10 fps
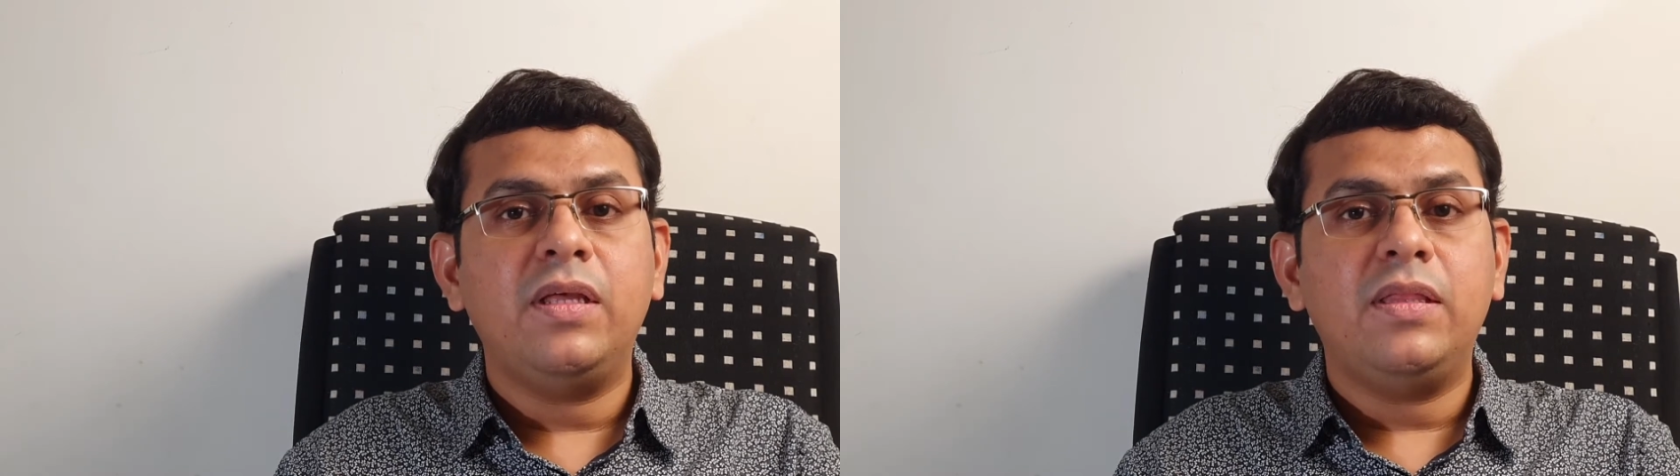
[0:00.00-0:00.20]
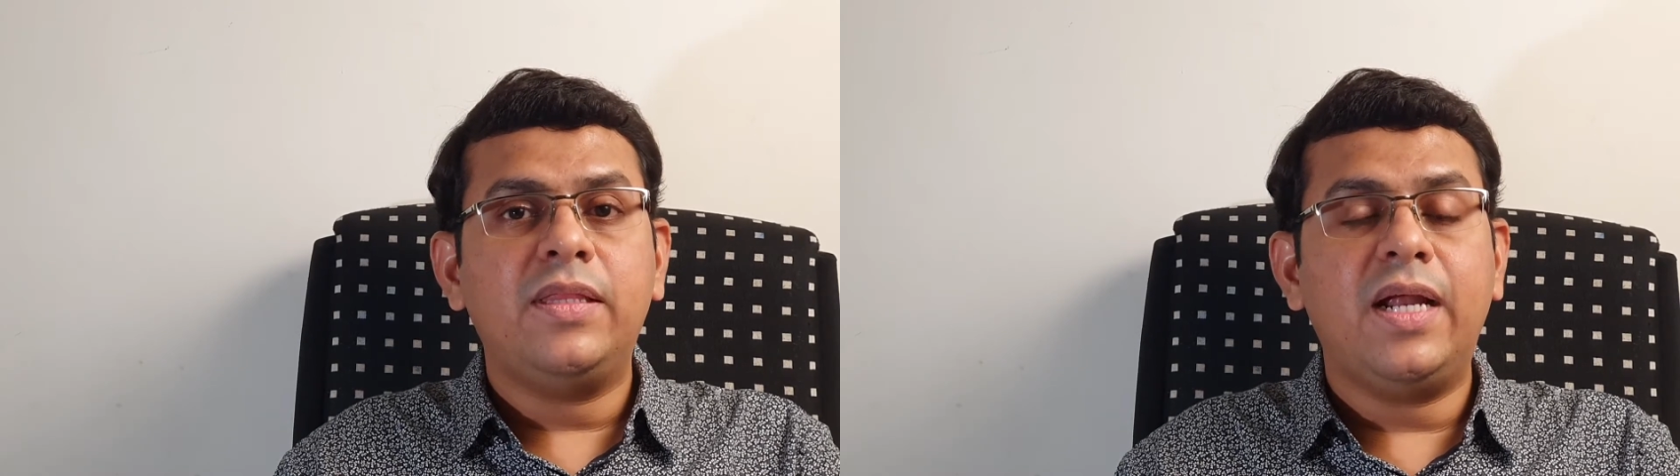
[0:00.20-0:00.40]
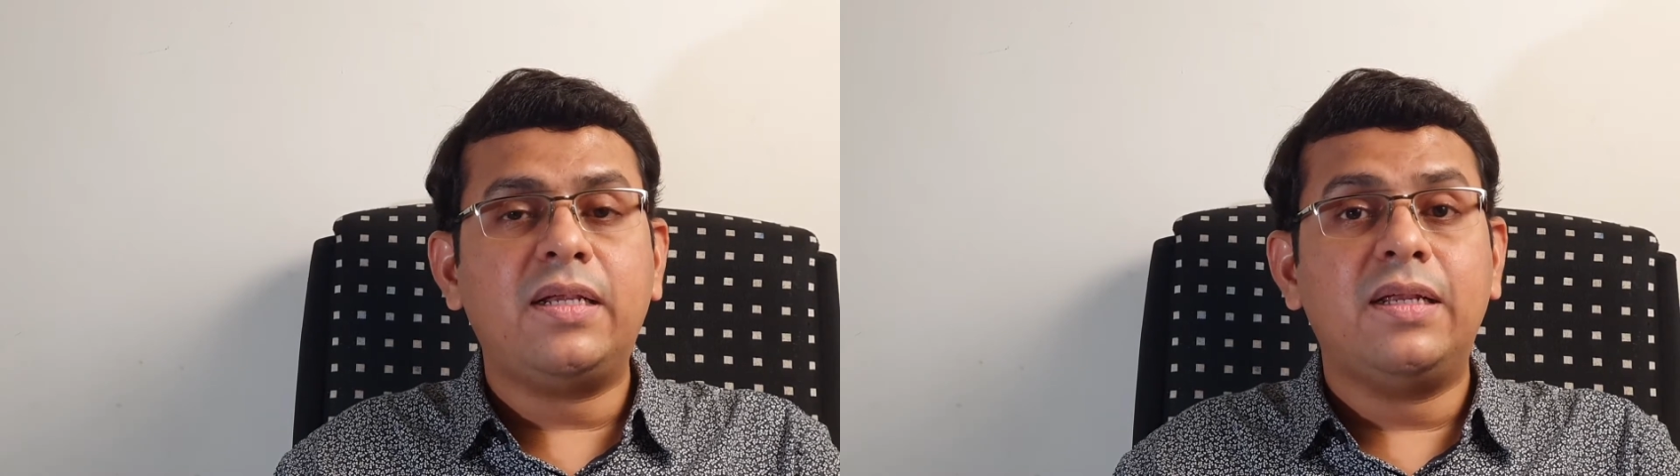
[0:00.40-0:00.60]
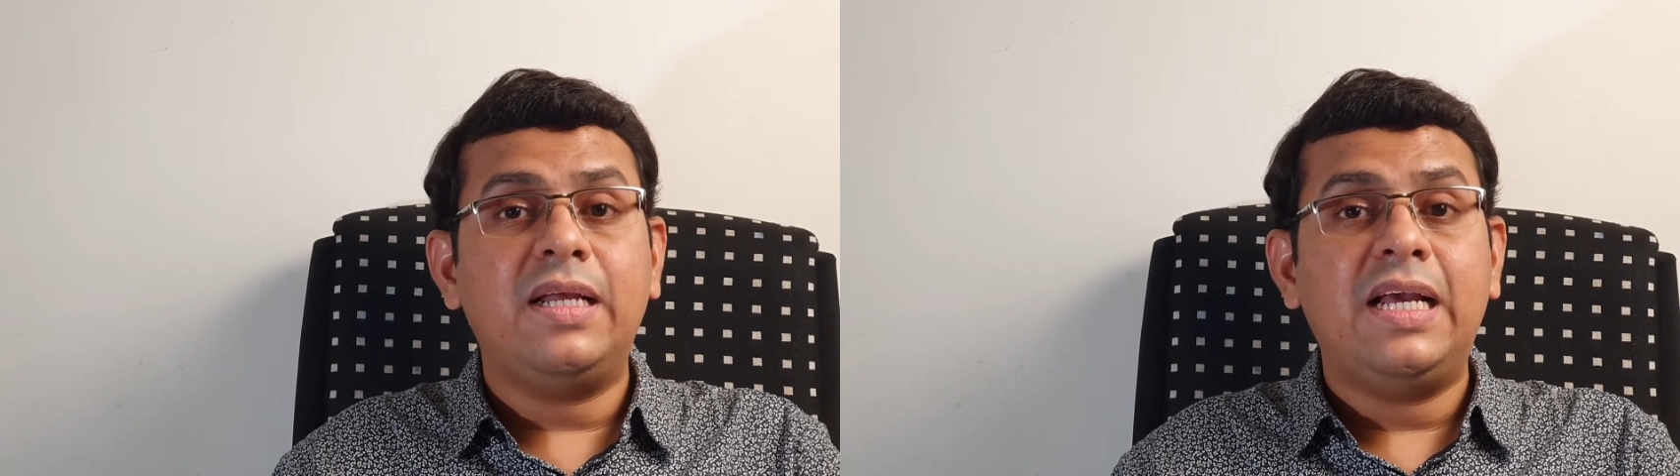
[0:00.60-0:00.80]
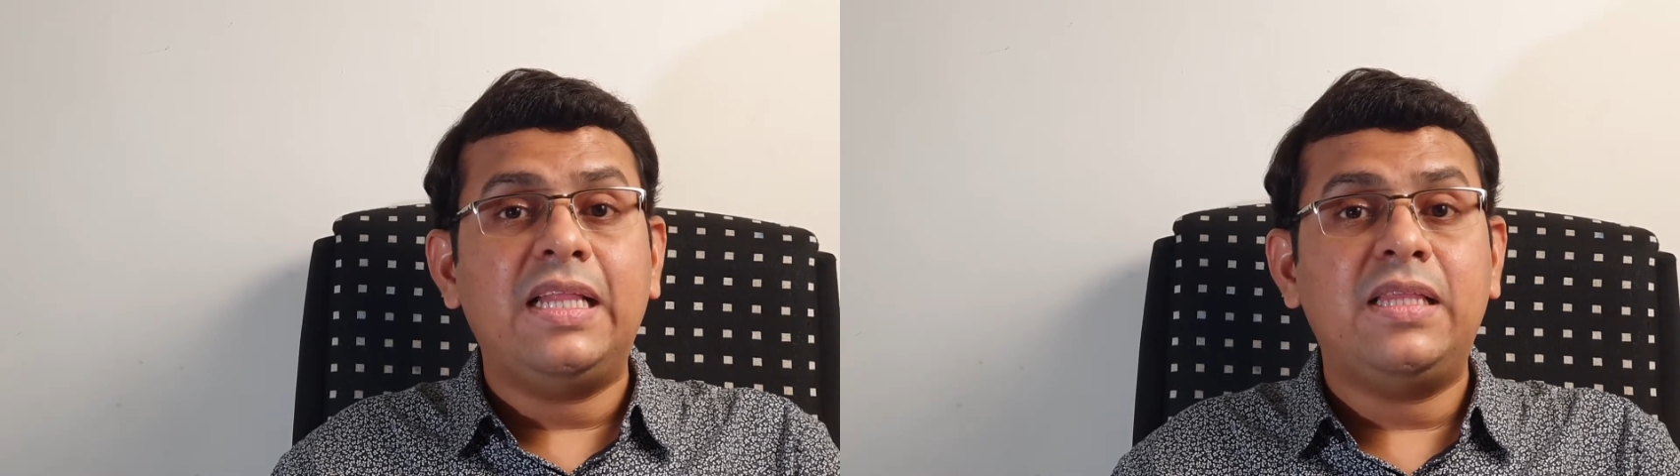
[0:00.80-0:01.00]
that
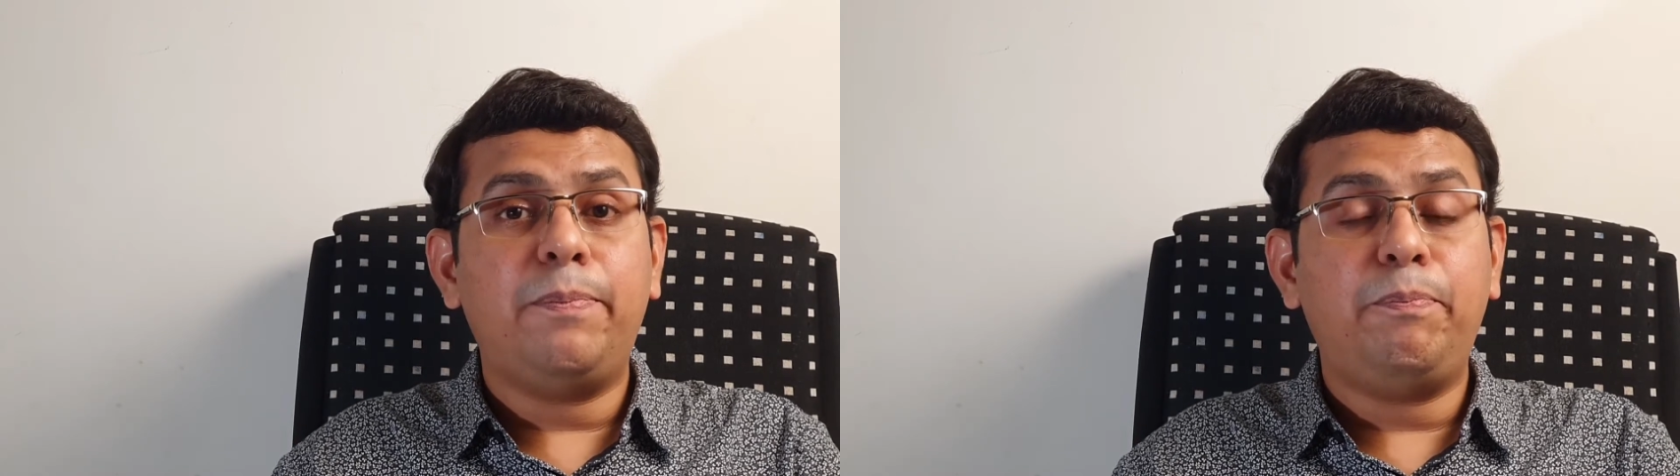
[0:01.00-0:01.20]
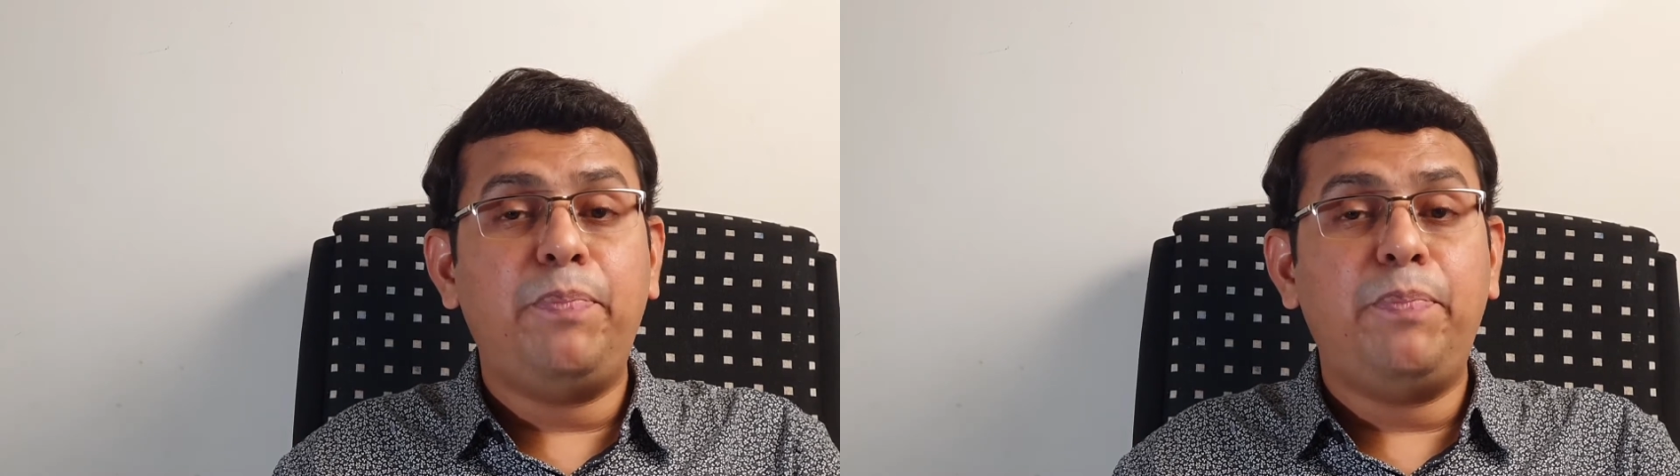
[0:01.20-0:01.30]
the